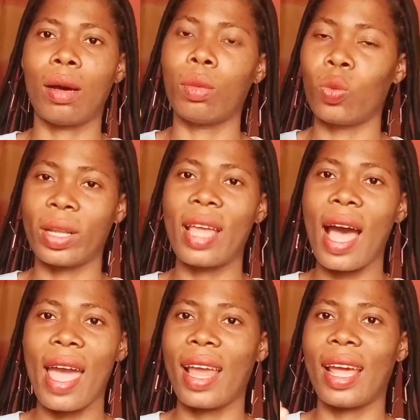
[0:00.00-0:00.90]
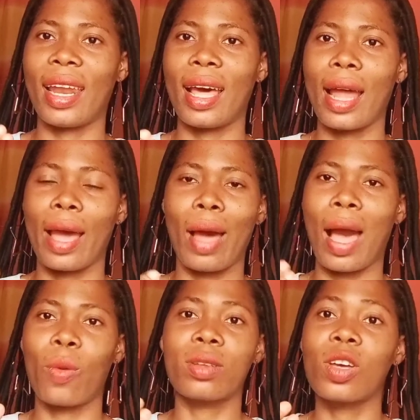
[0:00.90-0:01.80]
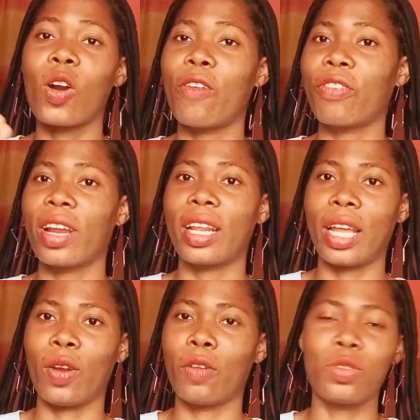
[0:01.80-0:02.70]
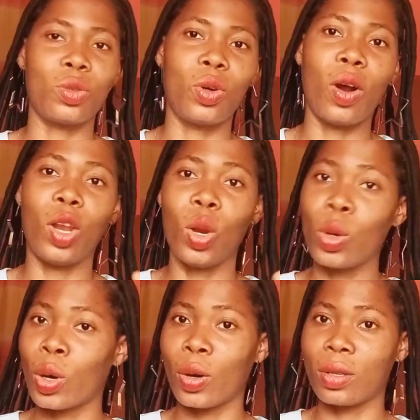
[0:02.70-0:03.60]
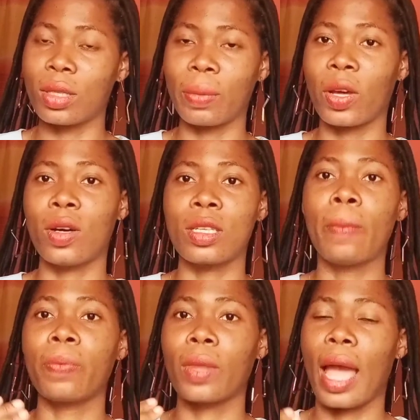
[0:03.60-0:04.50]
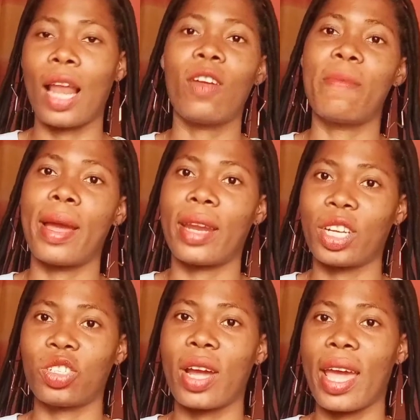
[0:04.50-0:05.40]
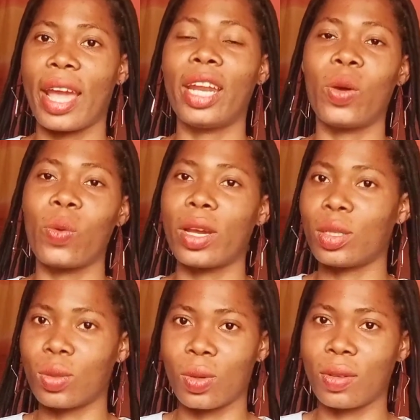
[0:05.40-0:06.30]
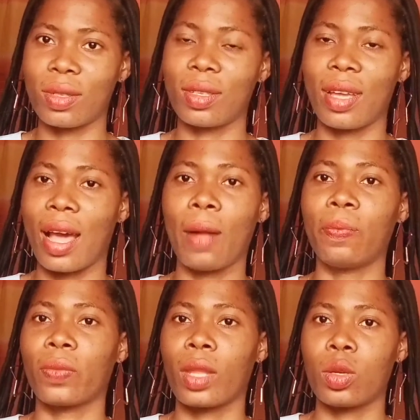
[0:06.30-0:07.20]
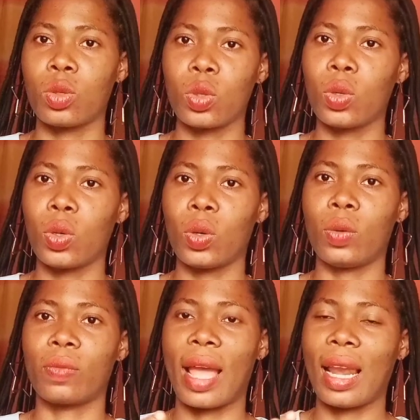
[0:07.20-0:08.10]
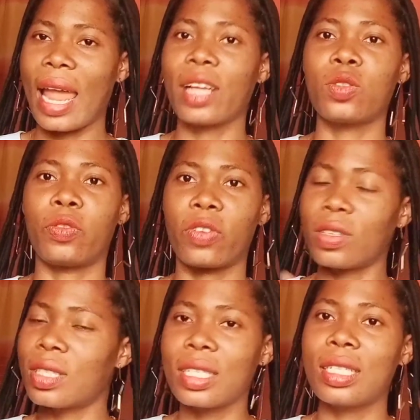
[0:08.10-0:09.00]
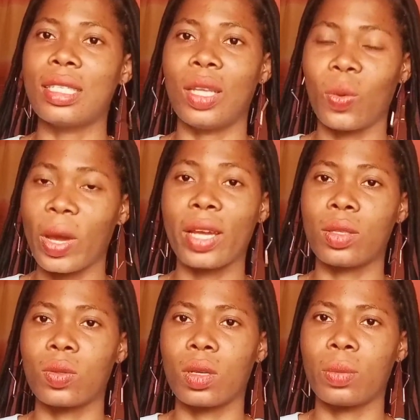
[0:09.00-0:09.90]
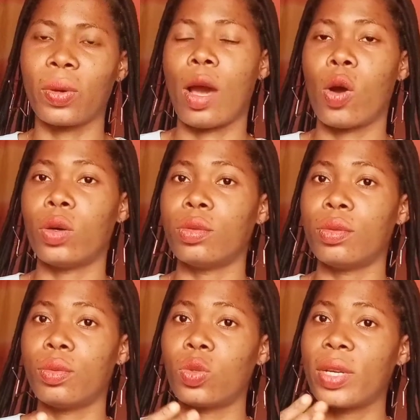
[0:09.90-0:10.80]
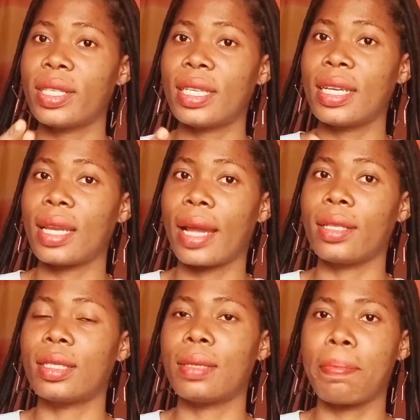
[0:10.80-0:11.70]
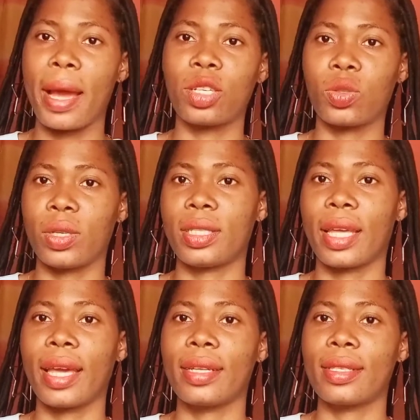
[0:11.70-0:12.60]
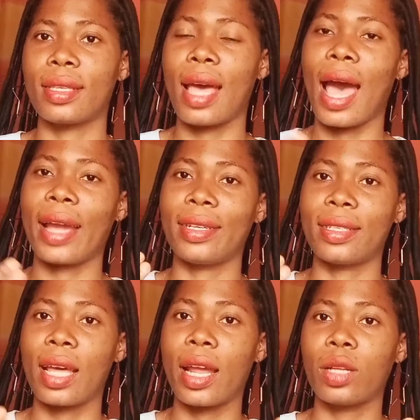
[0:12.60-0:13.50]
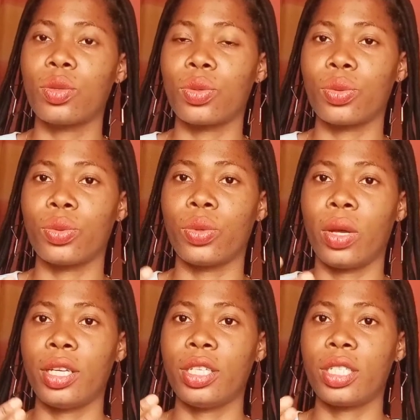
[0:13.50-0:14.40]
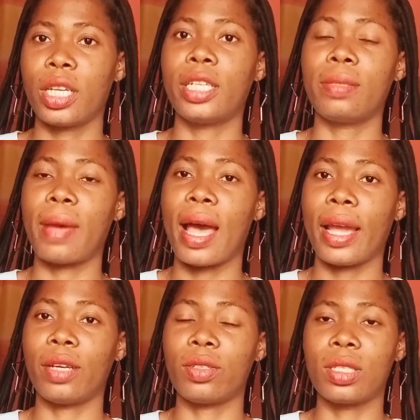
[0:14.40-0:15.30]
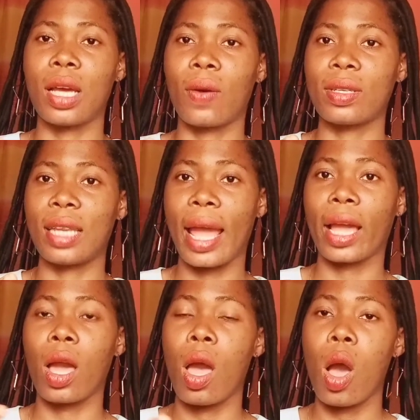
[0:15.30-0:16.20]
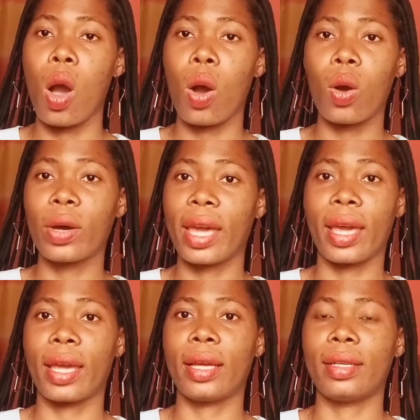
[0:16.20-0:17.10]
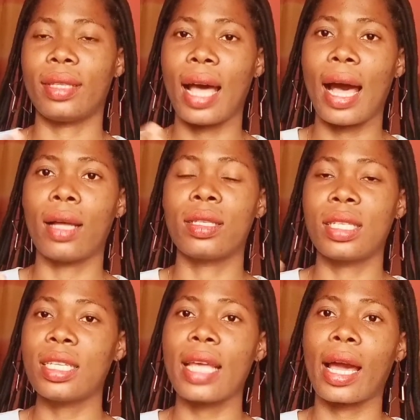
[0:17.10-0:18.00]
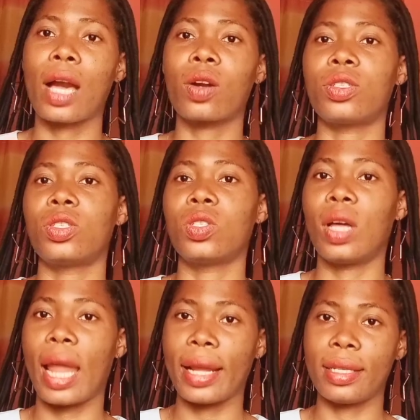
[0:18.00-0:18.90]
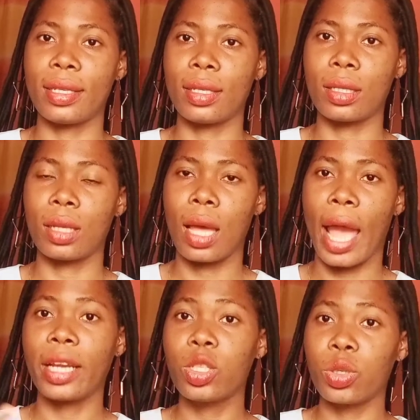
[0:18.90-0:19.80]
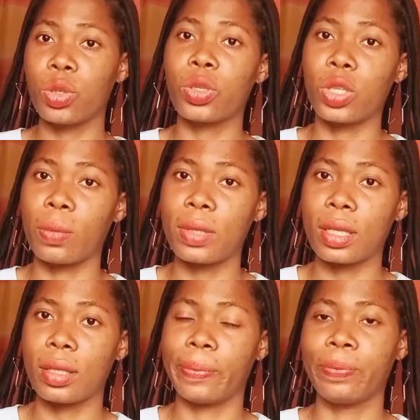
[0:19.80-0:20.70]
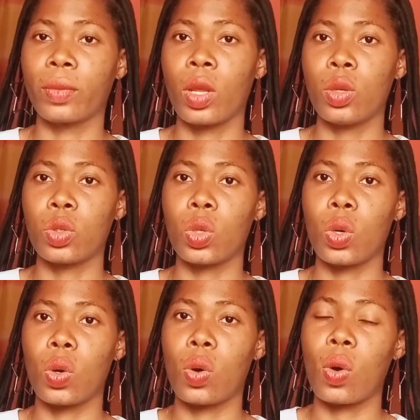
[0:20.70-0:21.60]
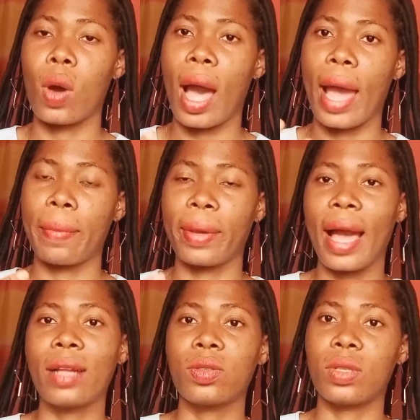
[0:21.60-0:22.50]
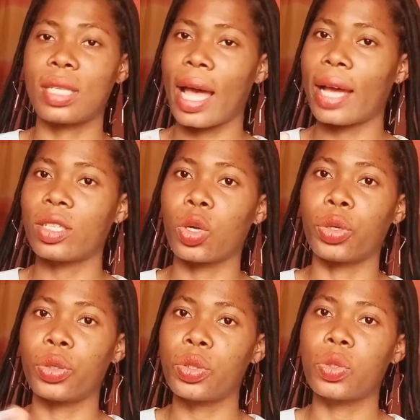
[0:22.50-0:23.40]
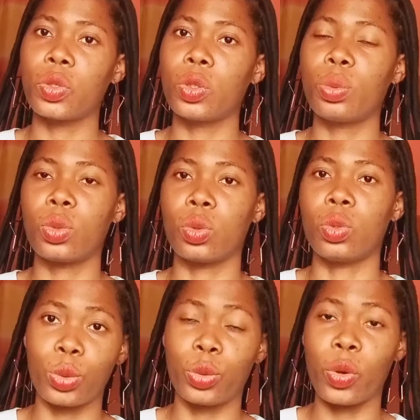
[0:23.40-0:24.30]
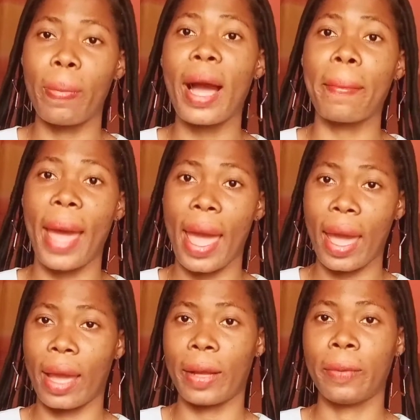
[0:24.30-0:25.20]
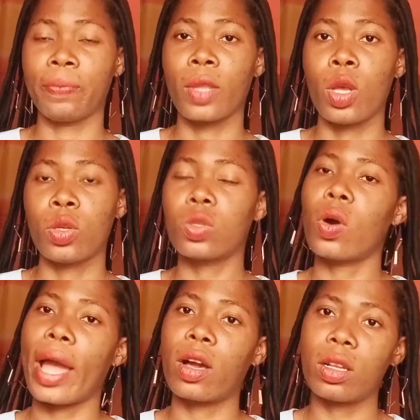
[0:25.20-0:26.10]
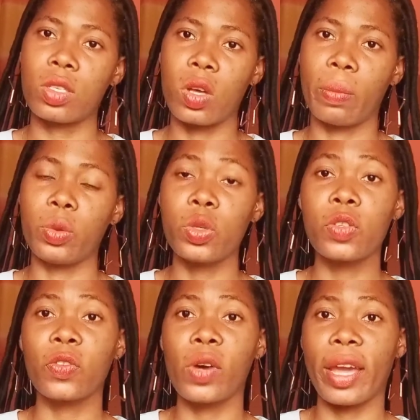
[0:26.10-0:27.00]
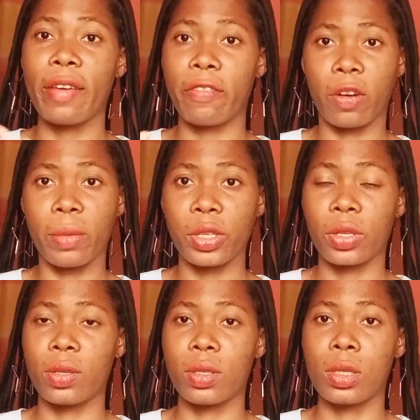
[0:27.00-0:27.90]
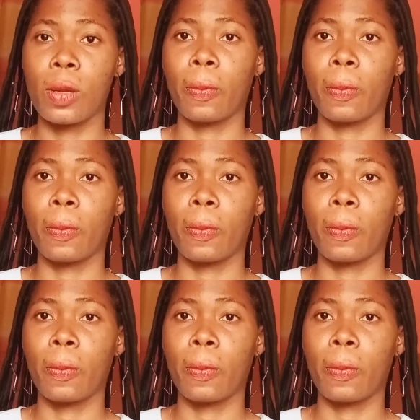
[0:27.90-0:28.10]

with that hair like that, I wasn't confident enough to go on low cut because I love my natural hair the way it was. Yeah. So I like to front it the way it was. On 2019 March 28th, I decided to change my routine. I was like, okay, that since I can't continue like this, I need to do something. So I began to search on YouTube to grow back my hair. So I got some useful informations.